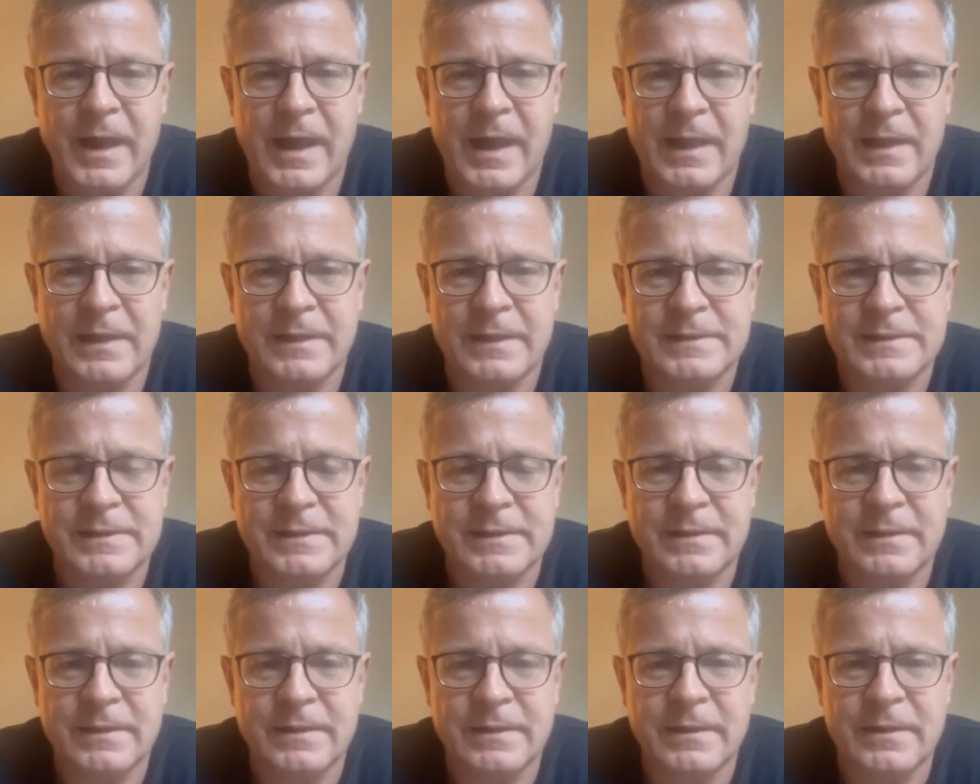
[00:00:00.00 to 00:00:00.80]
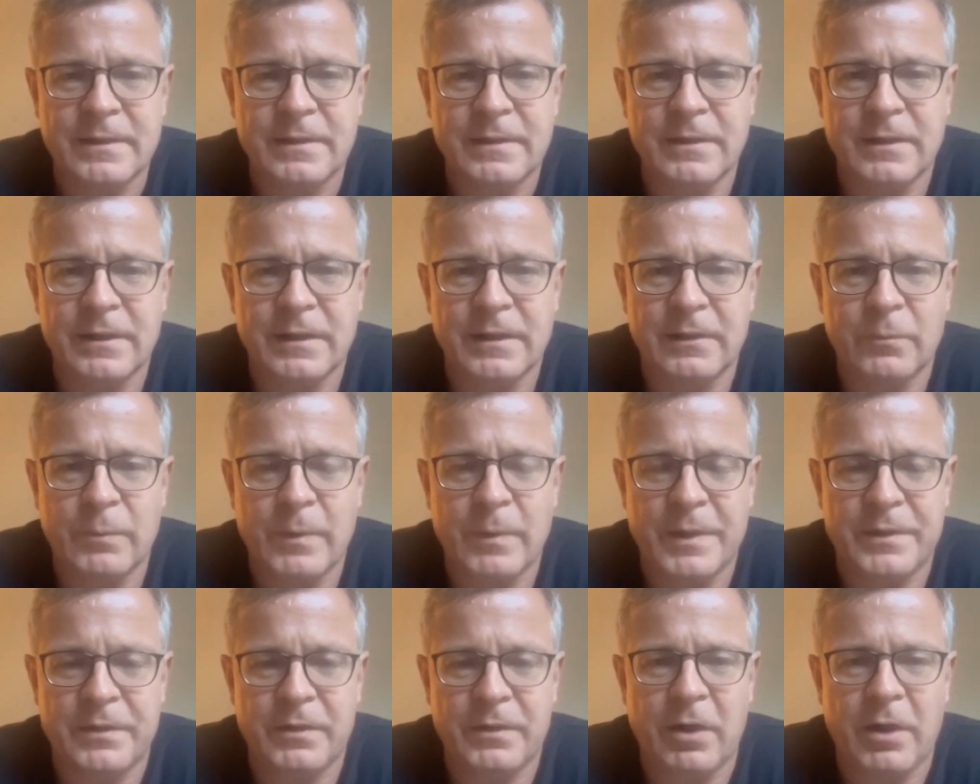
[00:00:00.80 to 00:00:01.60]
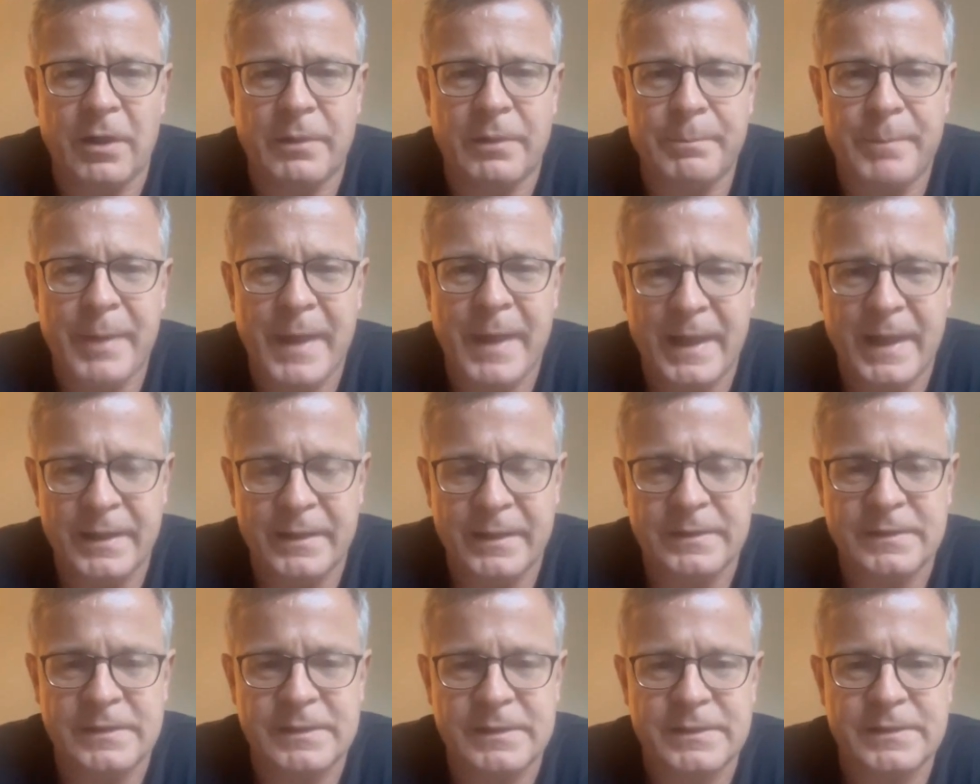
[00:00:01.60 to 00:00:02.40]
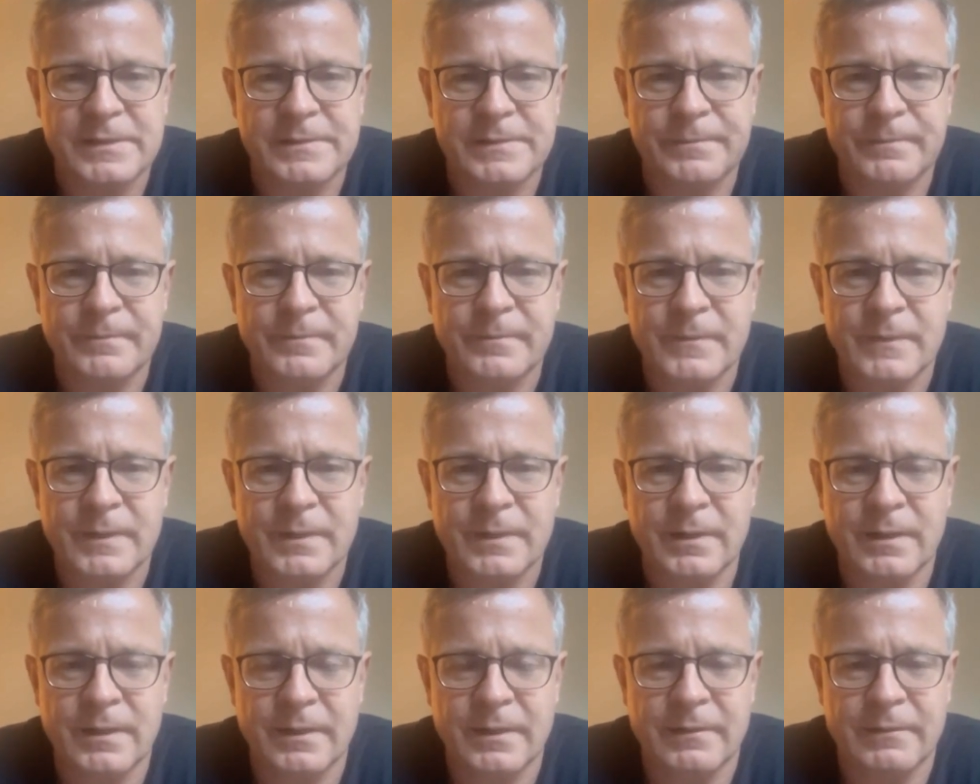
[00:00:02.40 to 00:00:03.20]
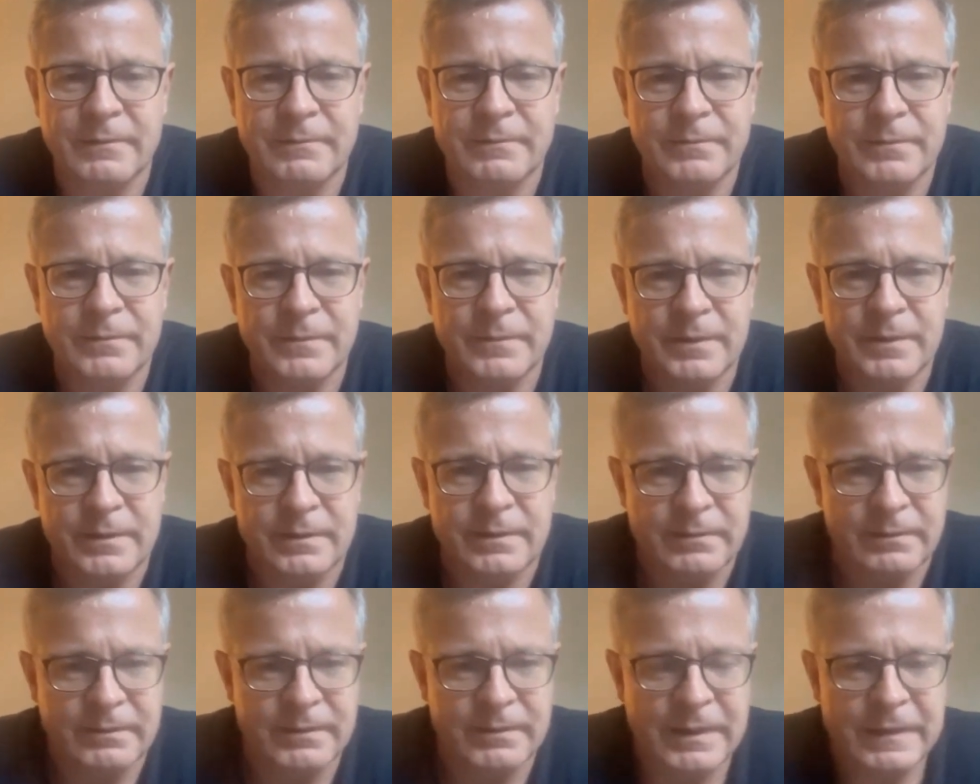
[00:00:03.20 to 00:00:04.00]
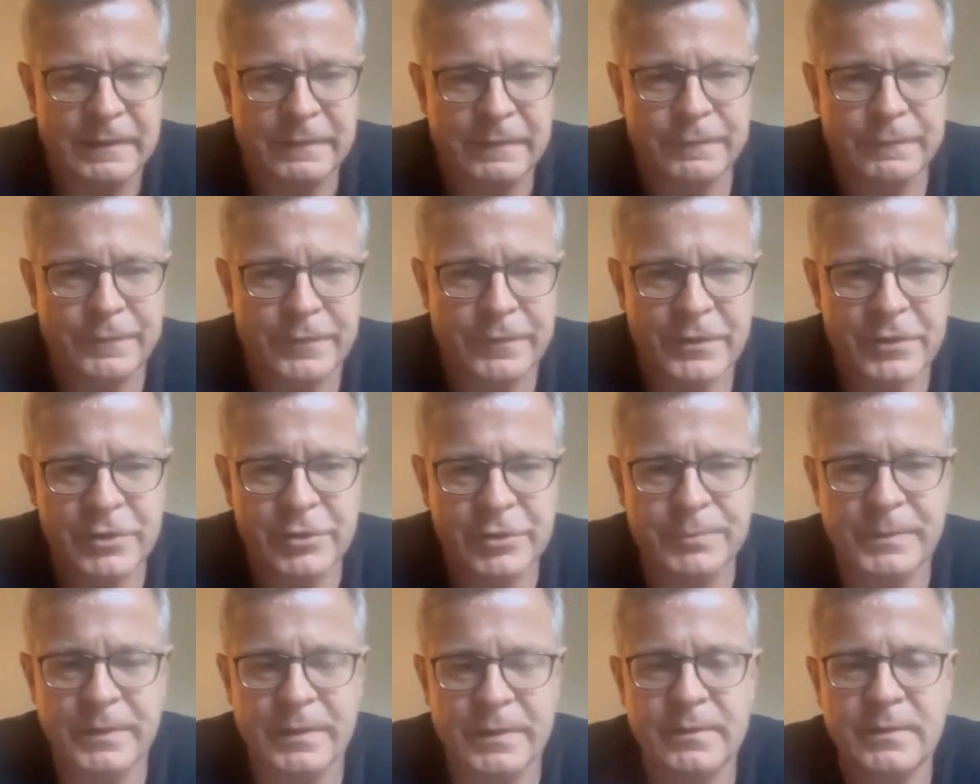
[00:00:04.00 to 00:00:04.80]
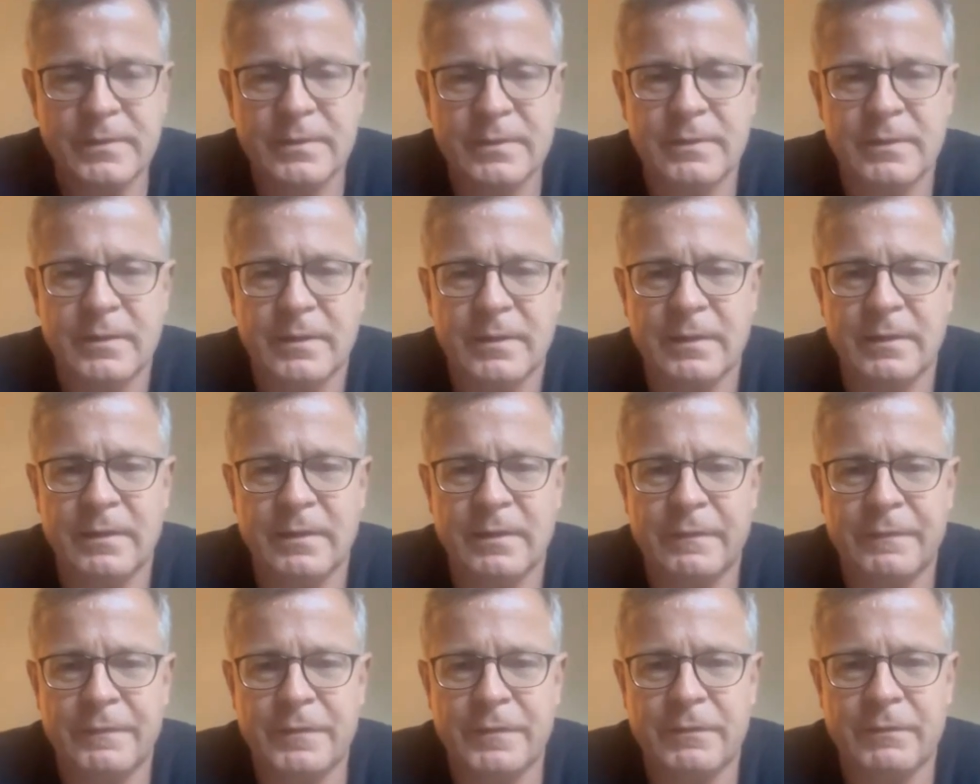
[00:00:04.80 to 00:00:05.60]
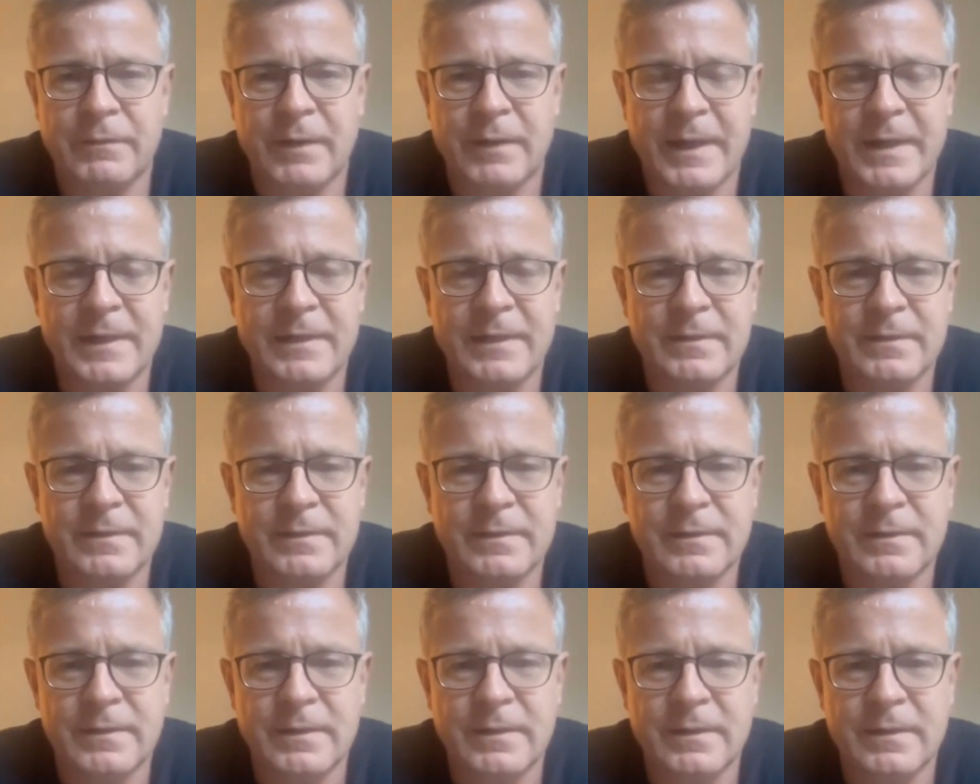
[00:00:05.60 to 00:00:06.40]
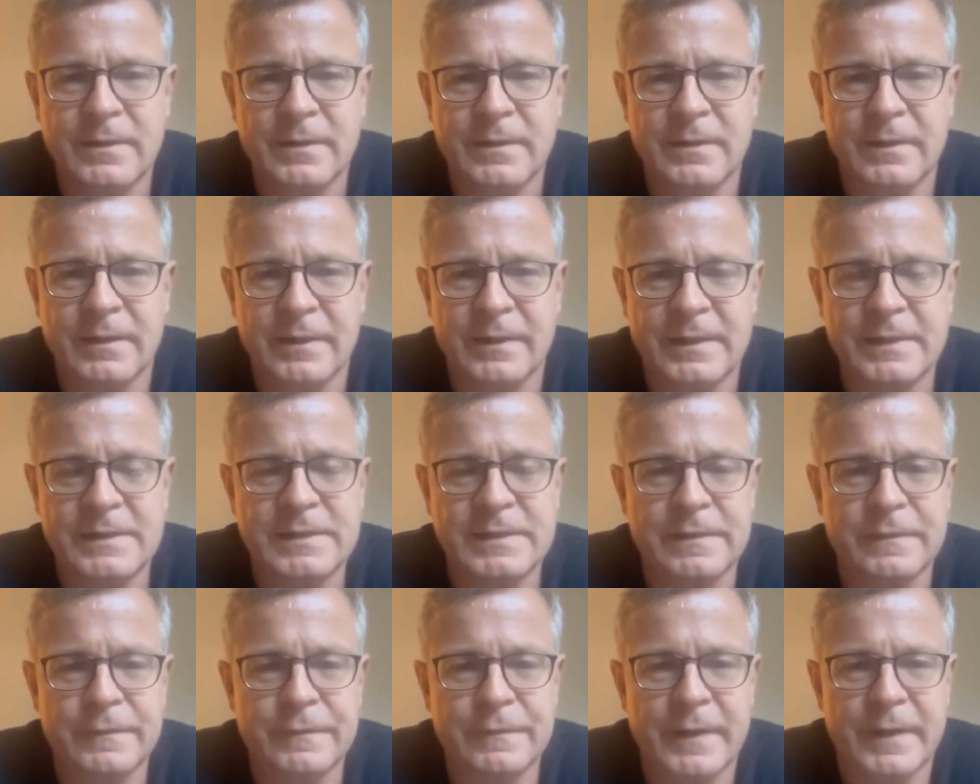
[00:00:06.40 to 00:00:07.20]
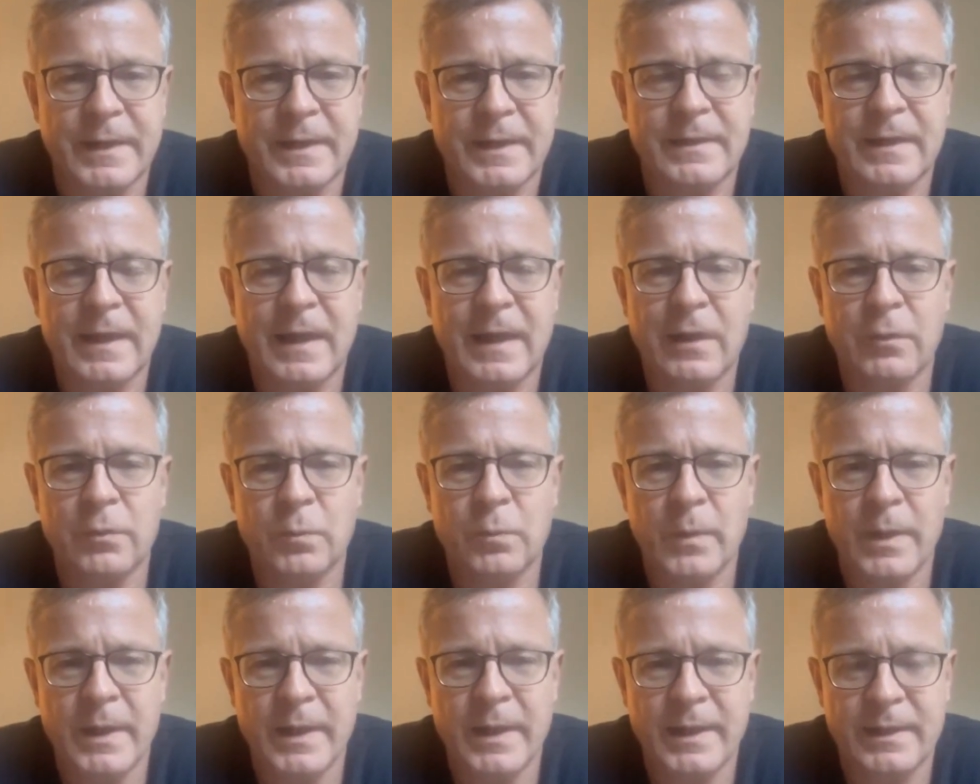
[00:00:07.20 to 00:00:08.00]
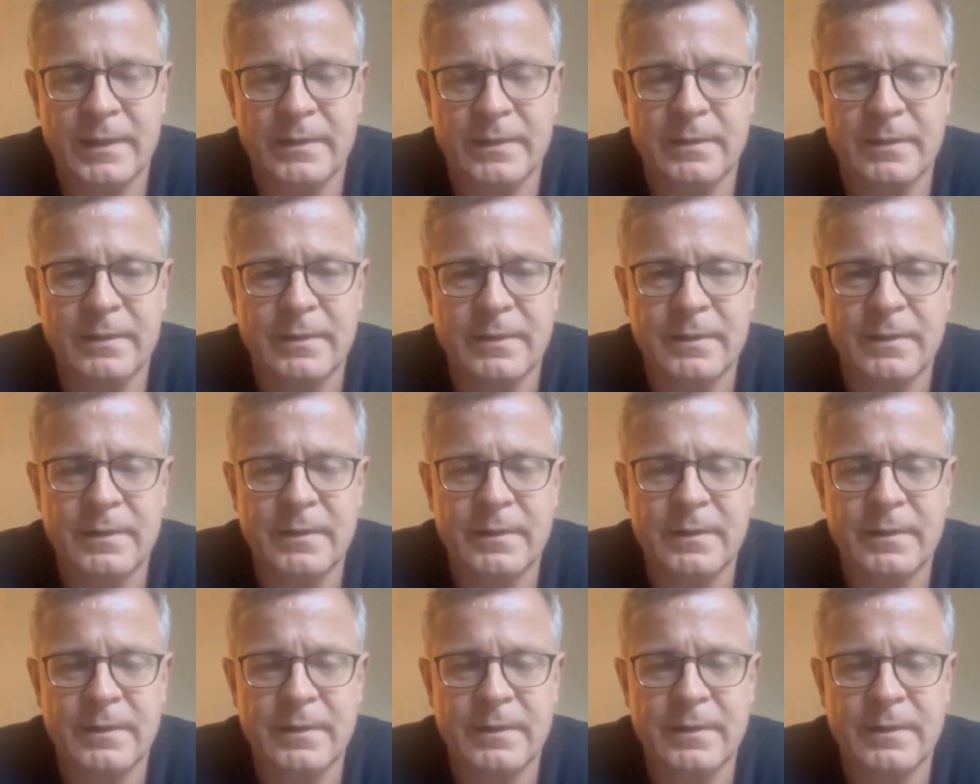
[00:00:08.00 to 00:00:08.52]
ask whether on balance, the infringement of the right is in fact outweighed